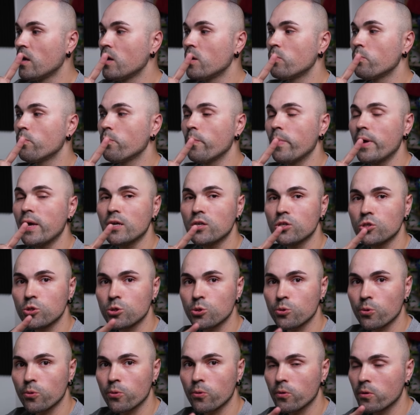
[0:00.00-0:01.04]
Make
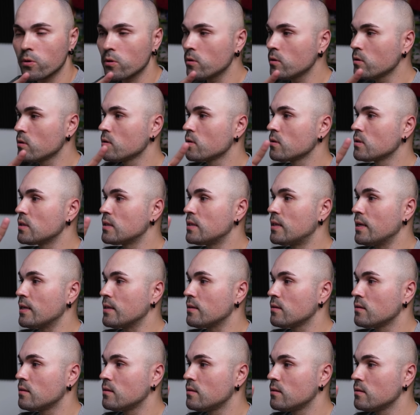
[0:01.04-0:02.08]
sure that
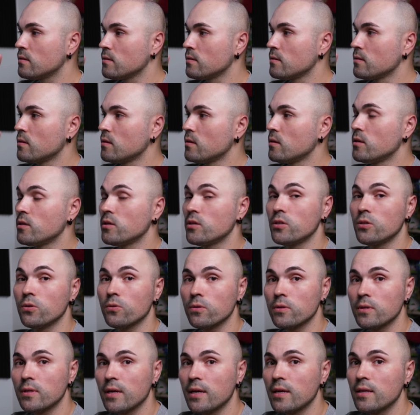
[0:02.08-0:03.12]
your
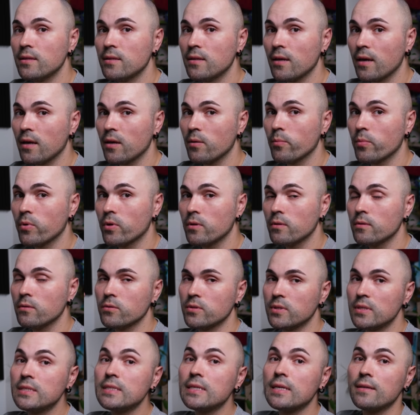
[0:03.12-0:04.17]
date table,
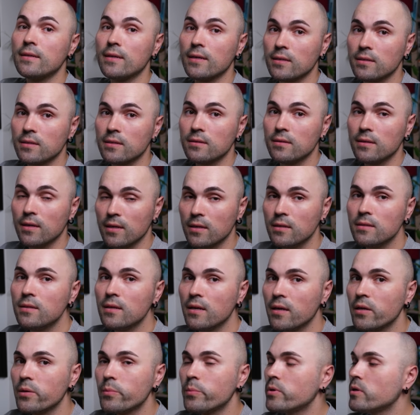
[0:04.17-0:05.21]
disconnected date
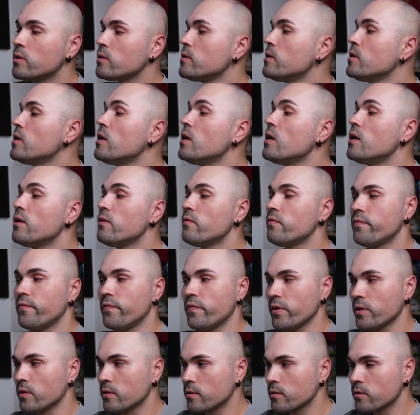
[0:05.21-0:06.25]
table,
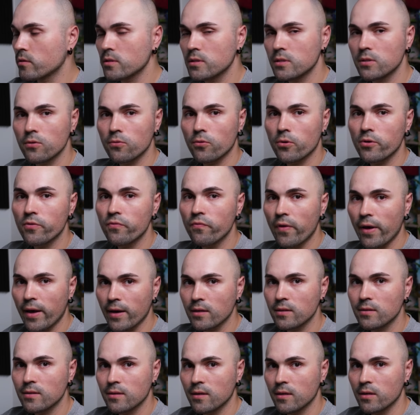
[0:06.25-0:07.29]
filters your fact
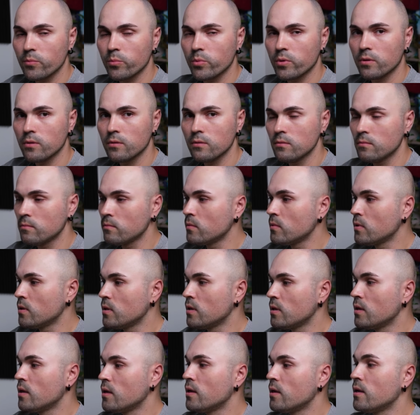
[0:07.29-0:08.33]
table,
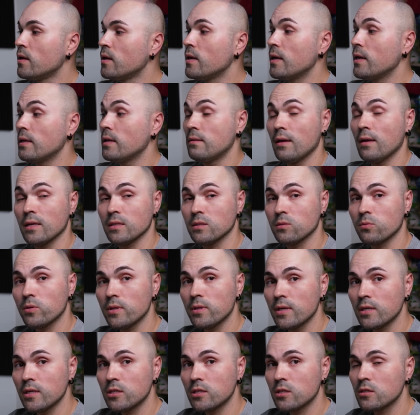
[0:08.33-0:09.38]
it has
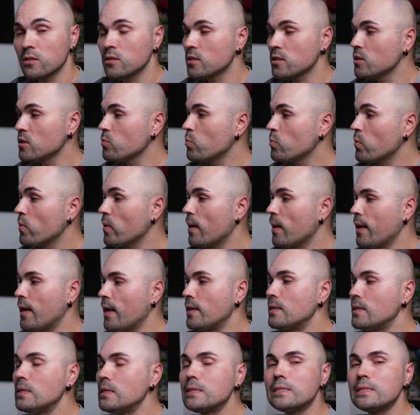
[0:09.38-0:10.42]
relationship, and
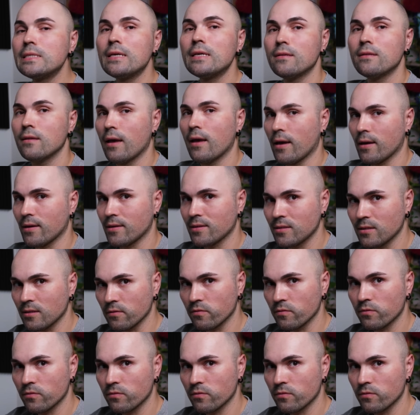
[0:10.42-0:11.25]
it's inactive.